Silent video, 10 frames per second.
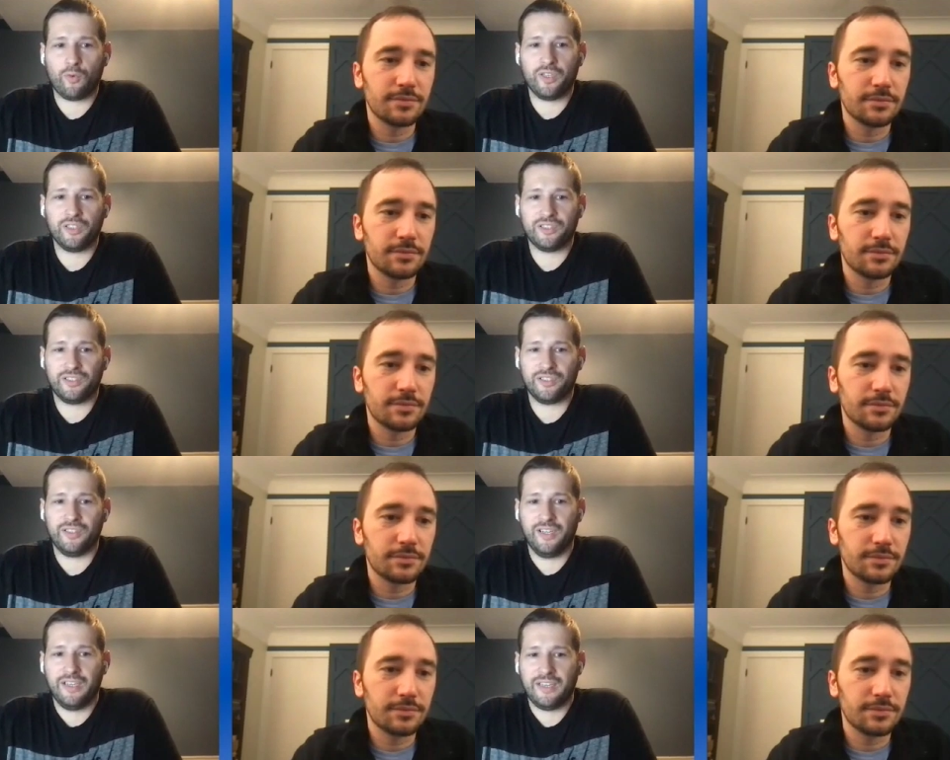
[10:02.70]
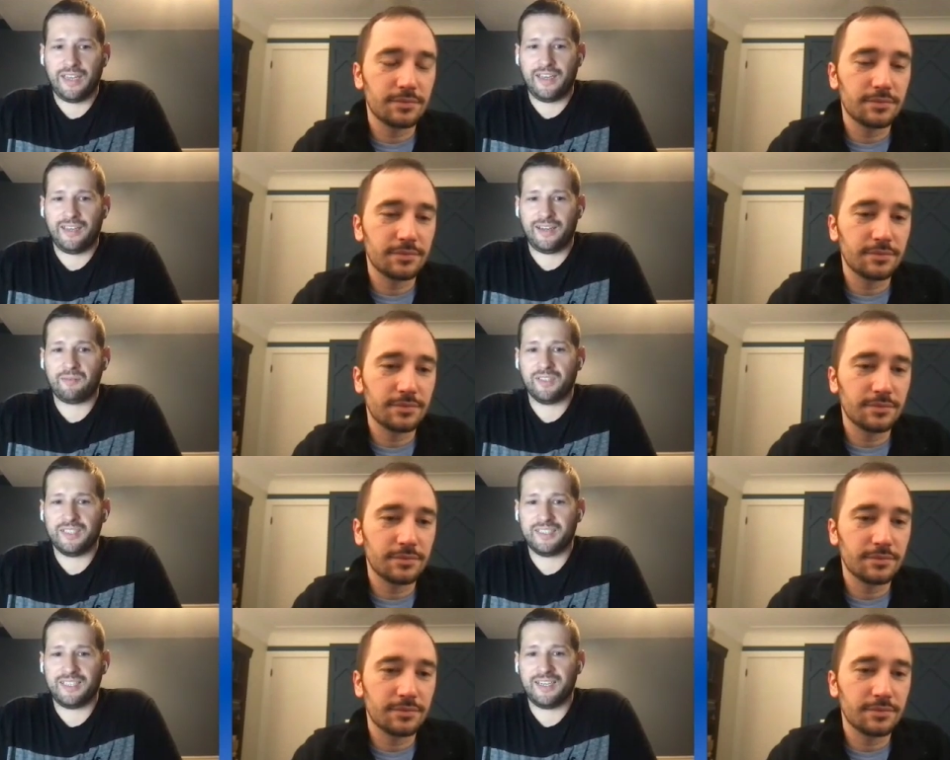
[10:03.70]
Speaker 1: realtor and I'm
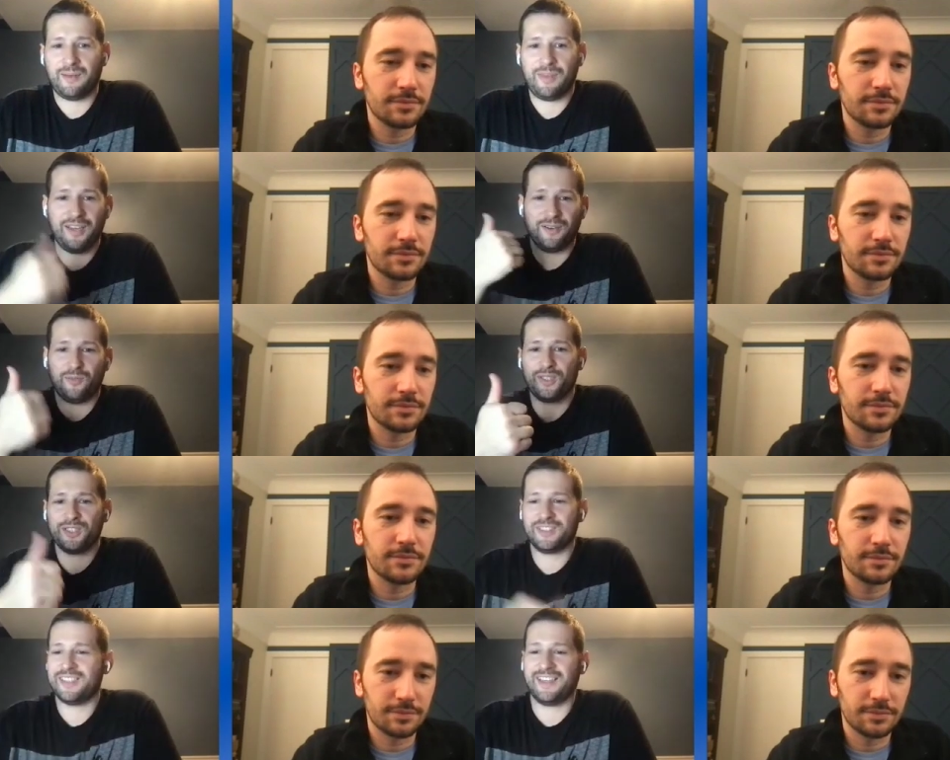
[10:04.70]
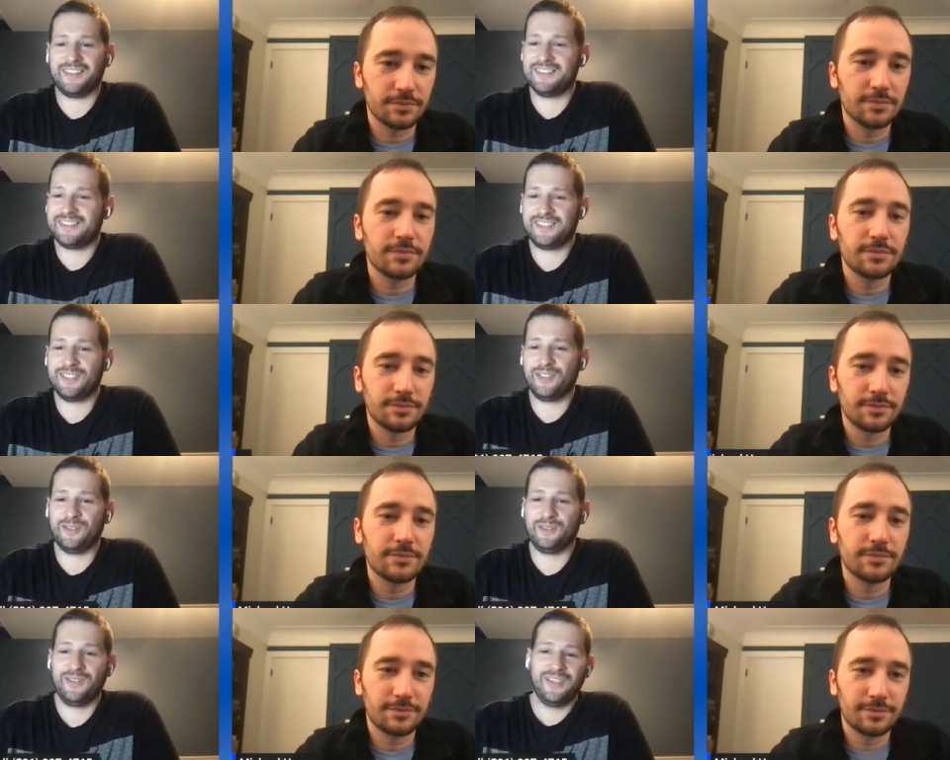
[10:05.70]
listening. I'm hearing what you're saying.
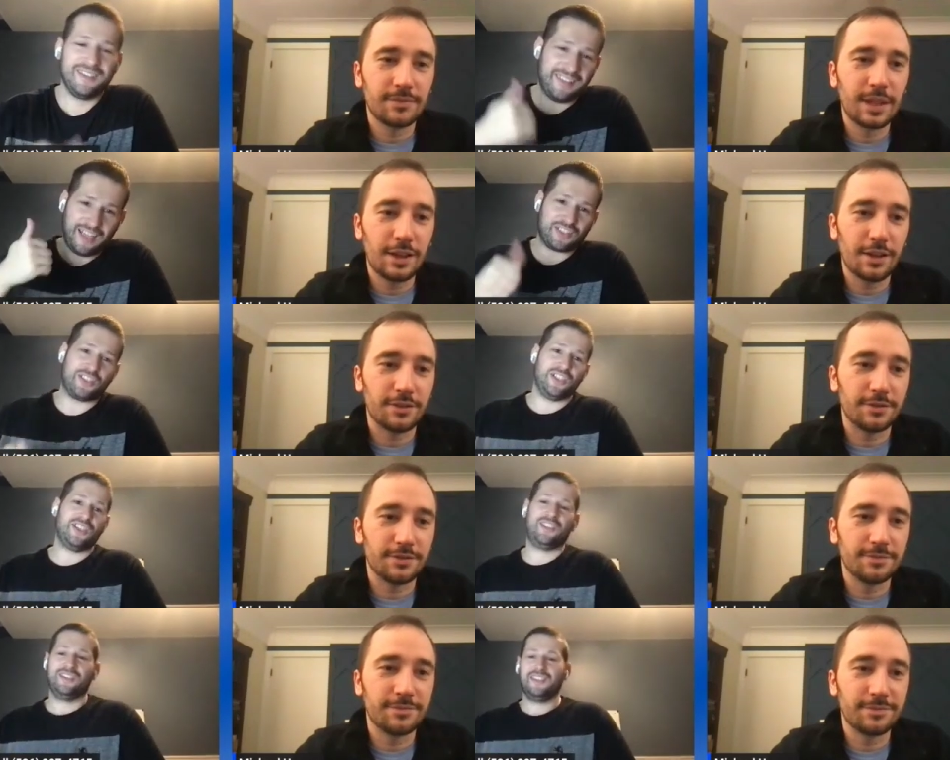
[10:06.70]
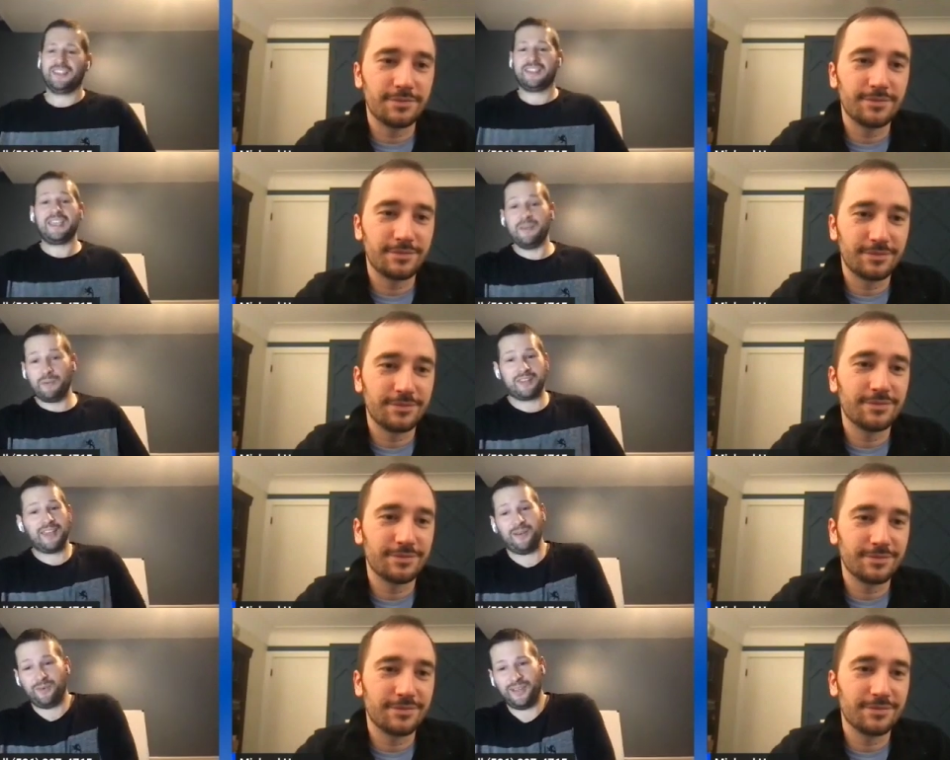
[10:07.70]
So that's good. Keep it
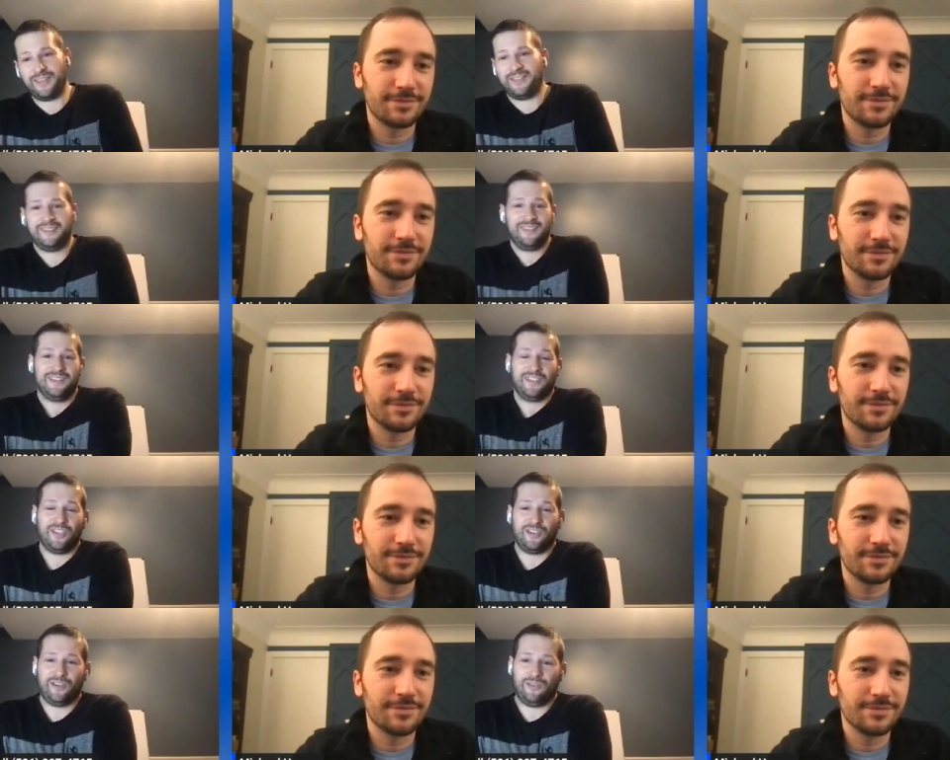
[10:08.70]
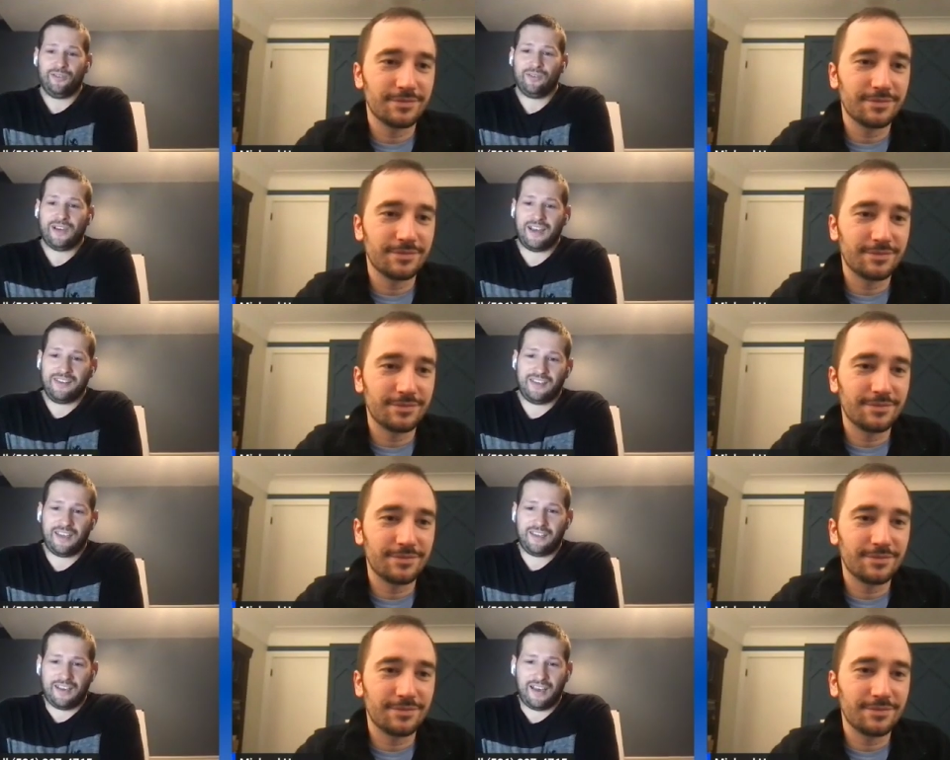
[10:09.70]
that way. You know,
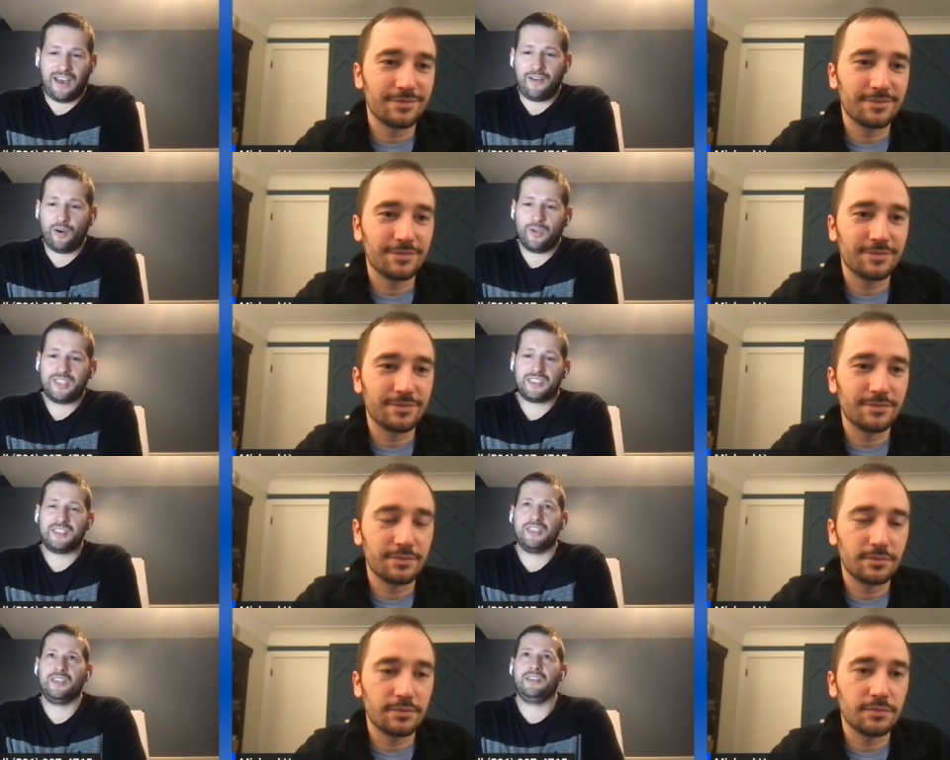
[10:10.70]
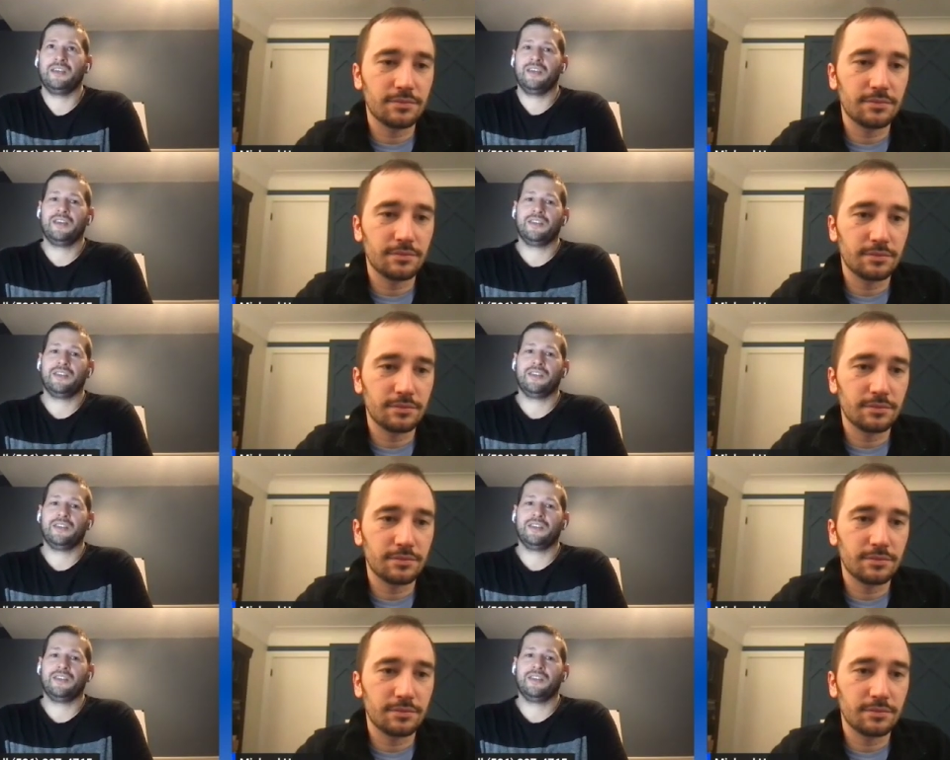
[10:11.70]
I always see